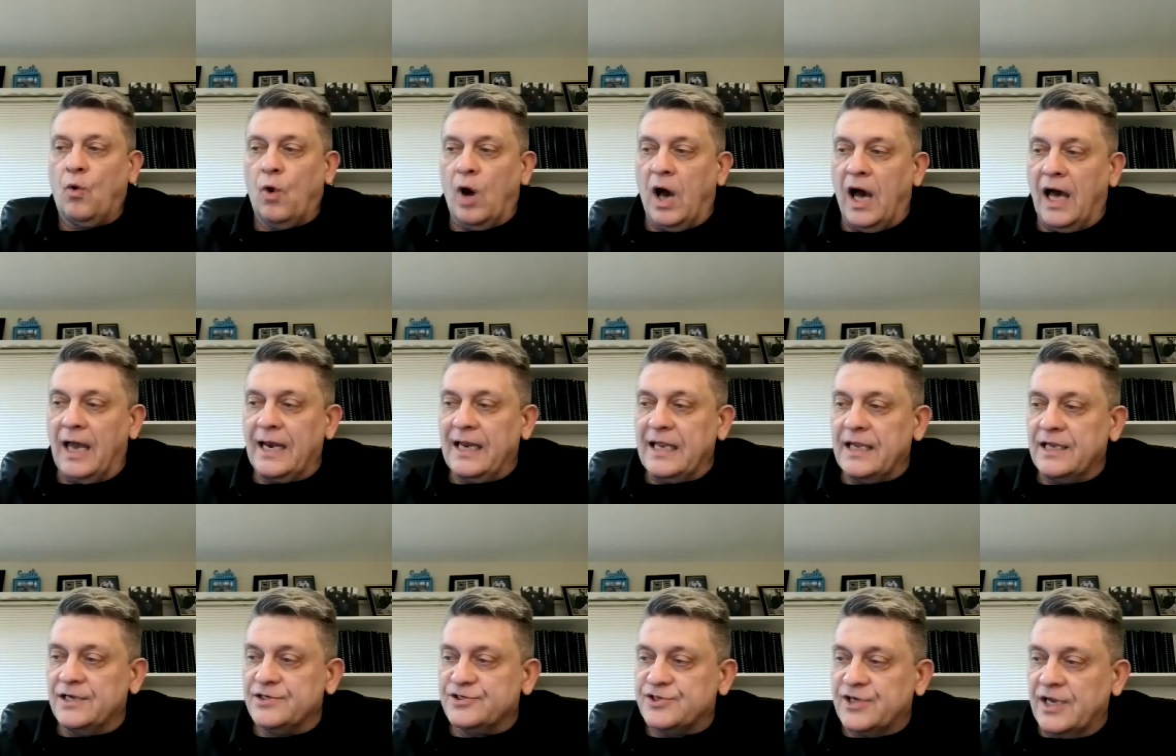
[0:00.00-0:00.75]
What
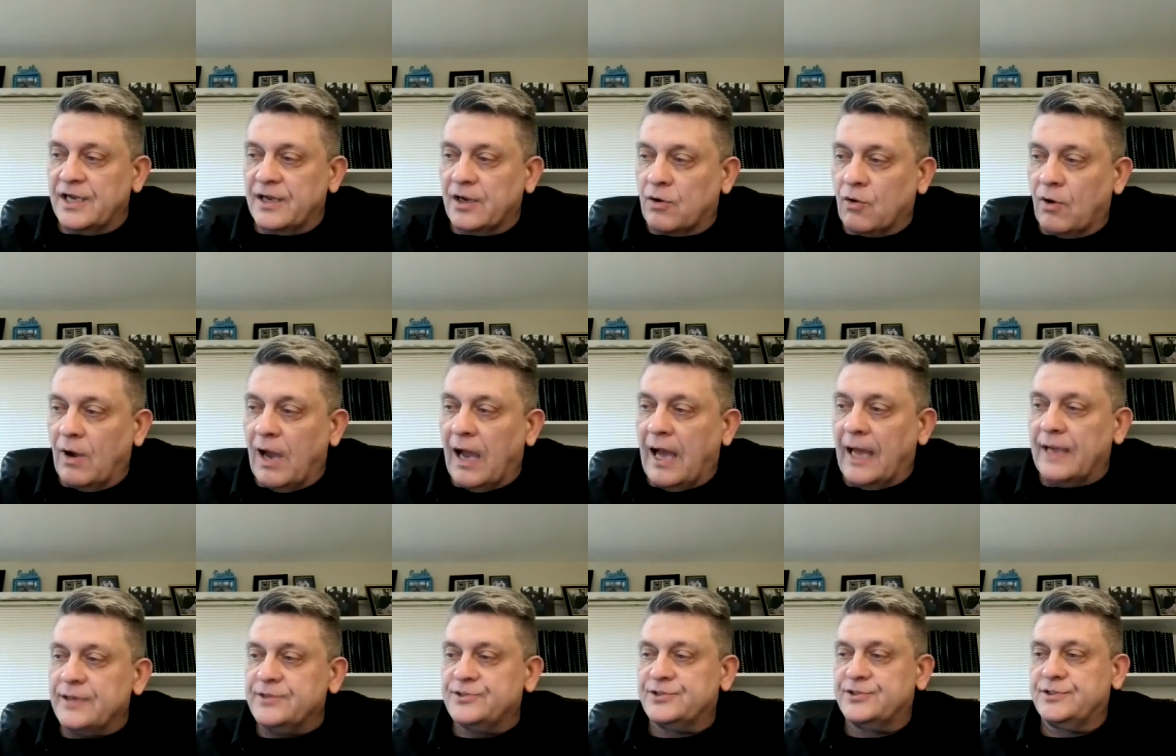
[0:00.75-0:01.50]
is in
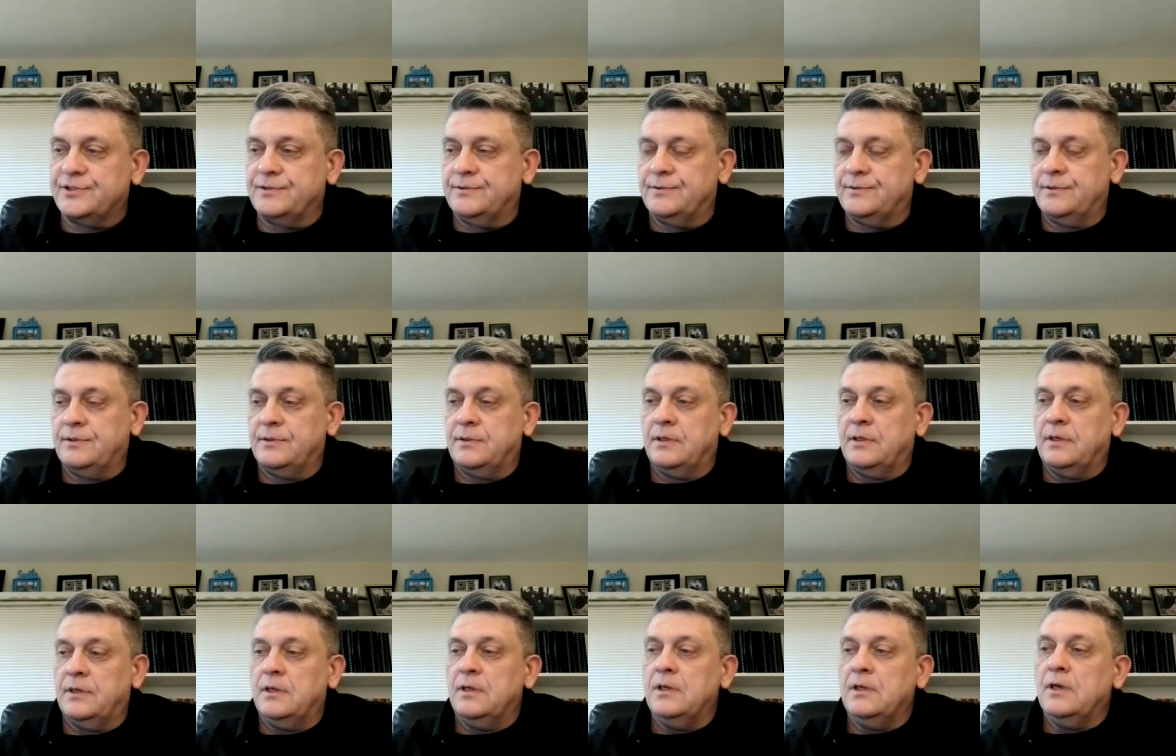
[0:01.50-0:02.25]
Christ?
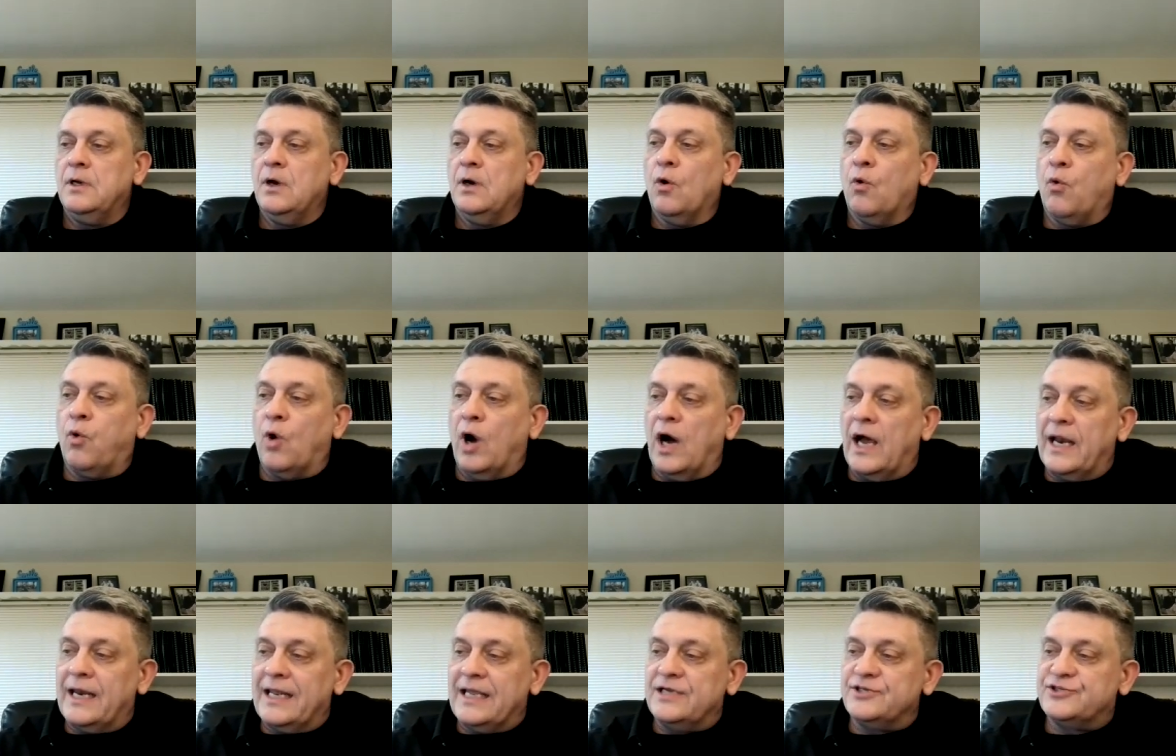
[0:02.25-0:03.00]

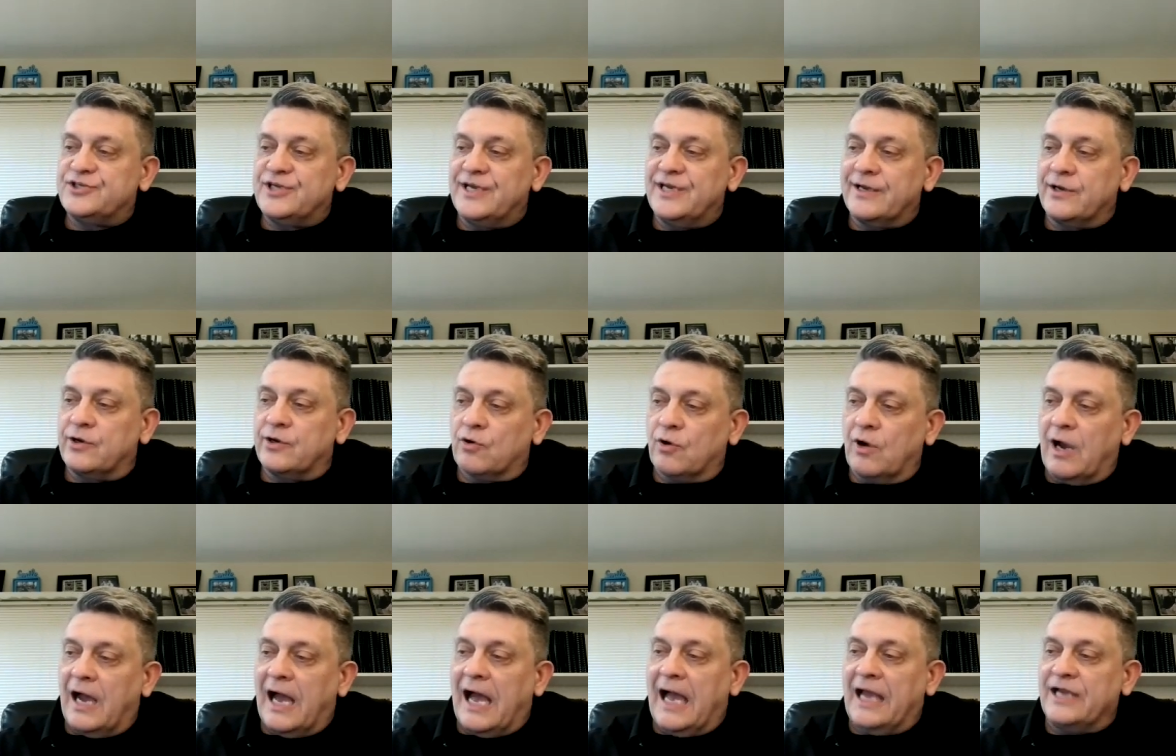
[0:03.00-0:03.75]
What is in
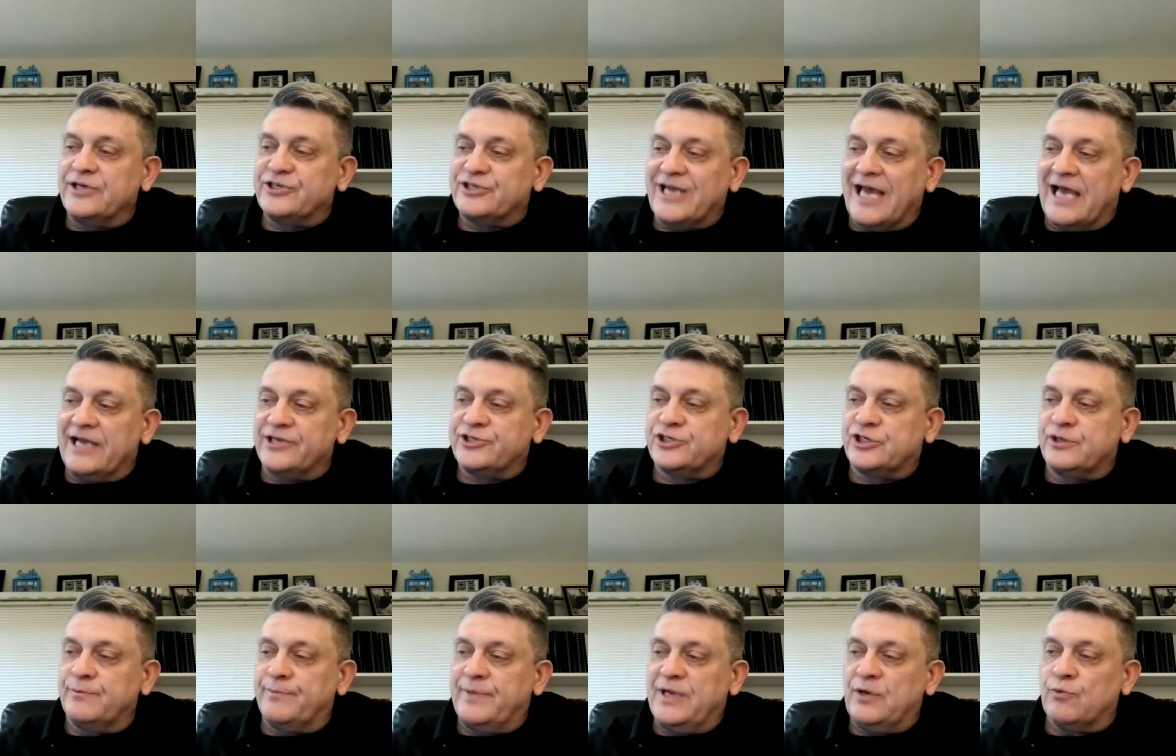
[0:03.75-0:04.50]
Christ
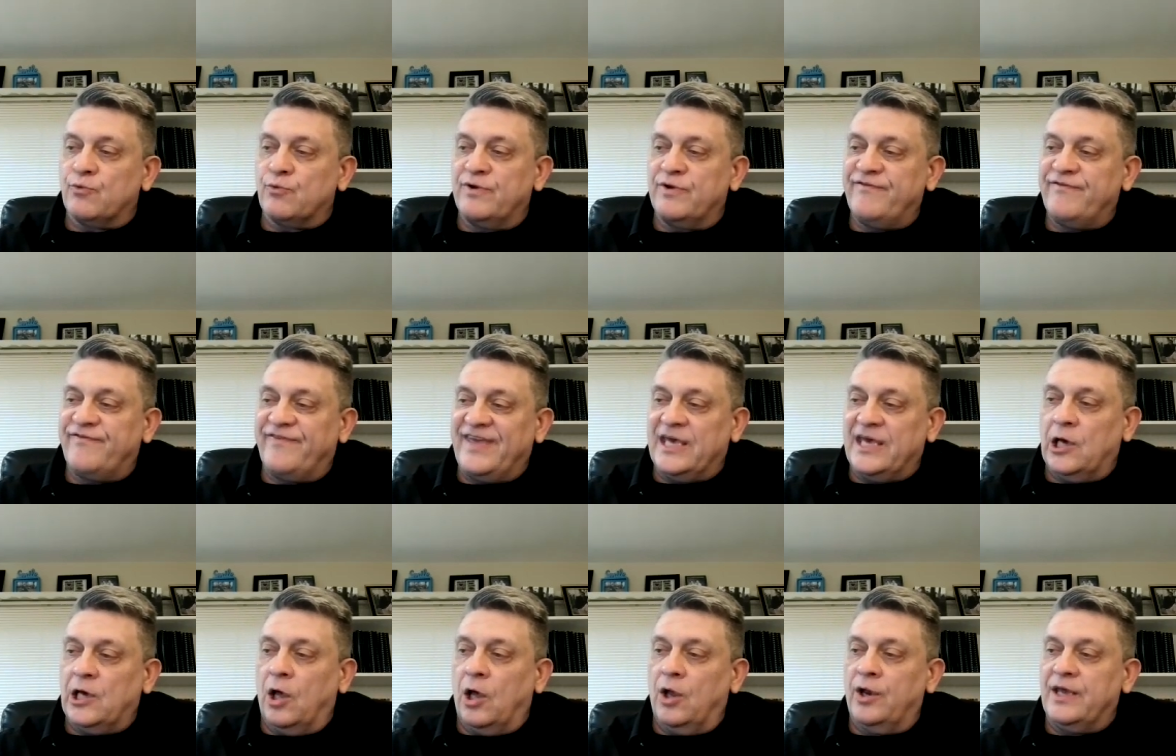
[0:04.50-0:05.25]
has to be
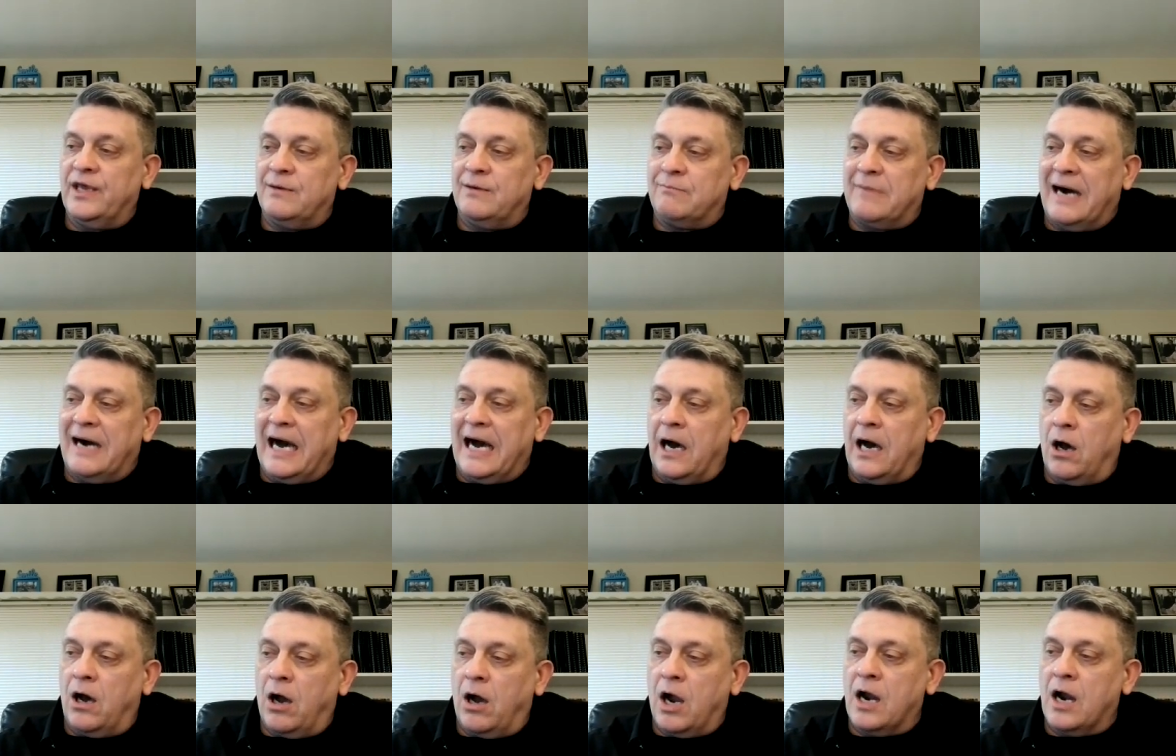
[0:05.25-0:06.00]
revealed in my
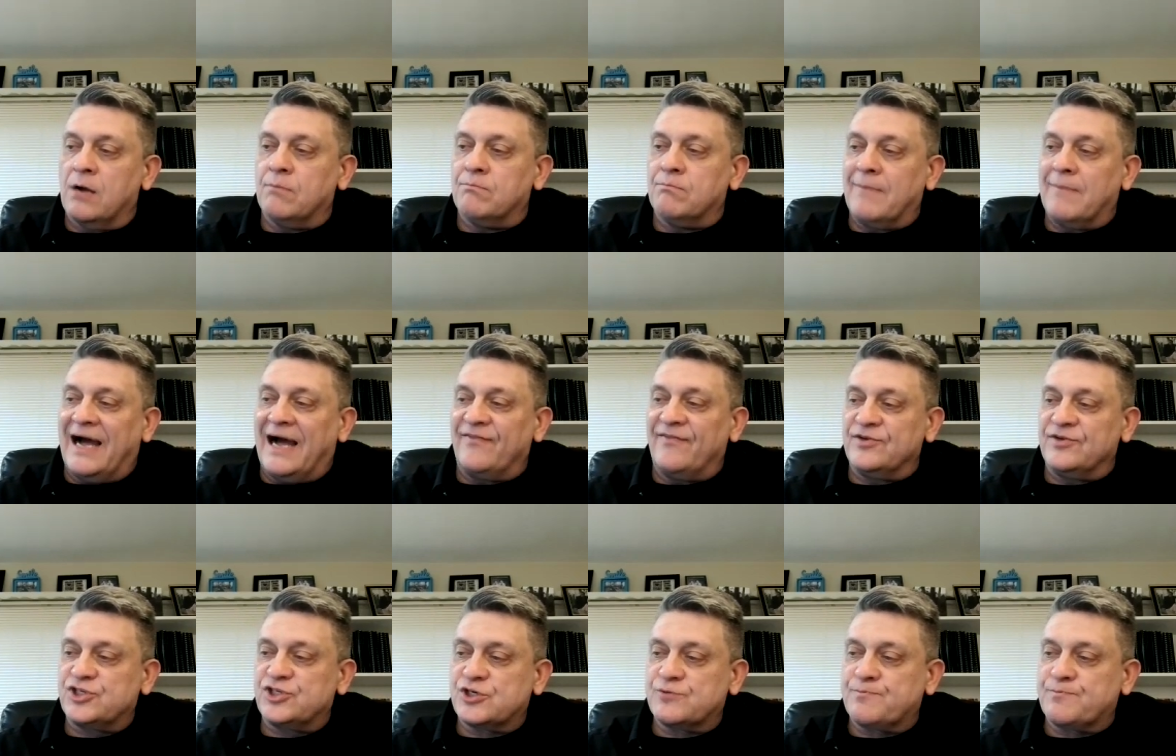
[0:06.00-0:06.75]
heart by
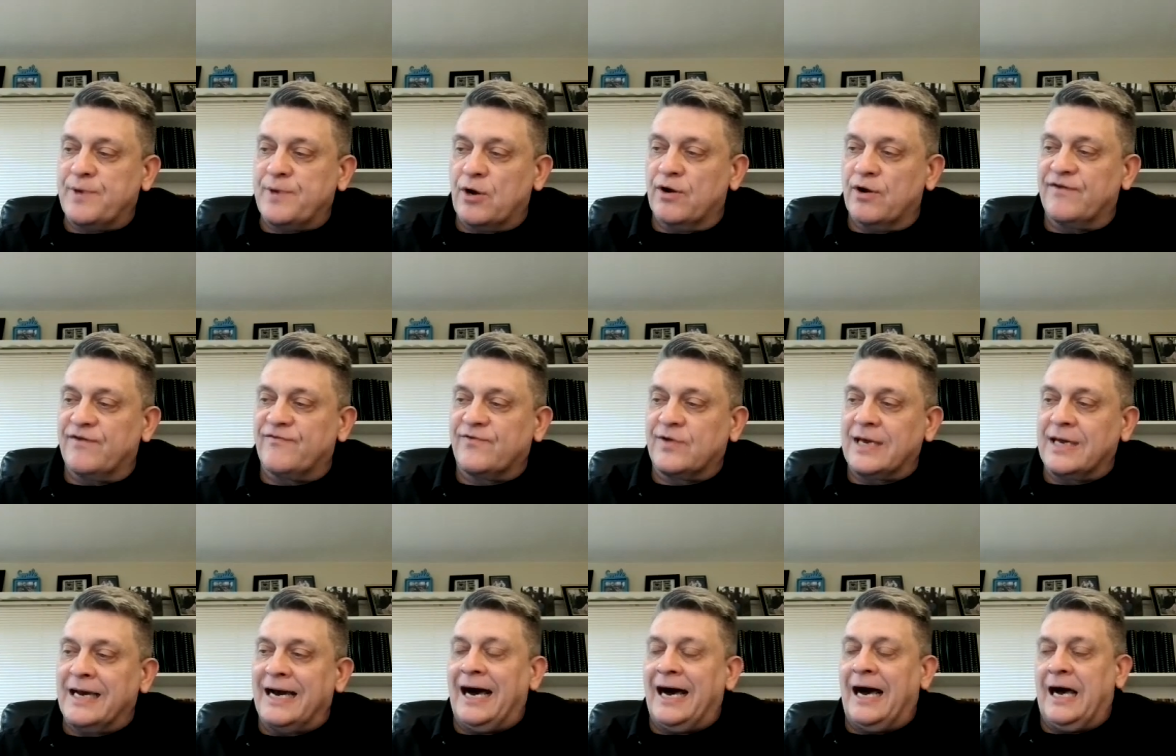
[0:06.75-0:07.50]
the Spirit of
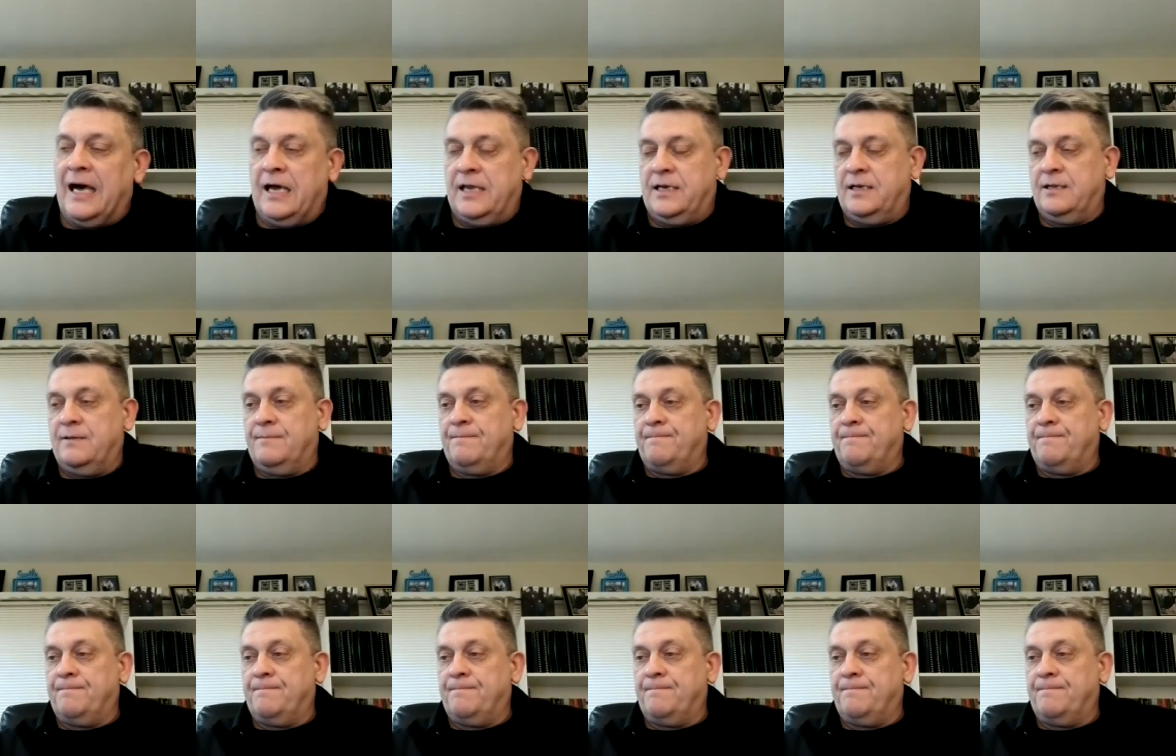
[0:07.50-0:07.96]
God.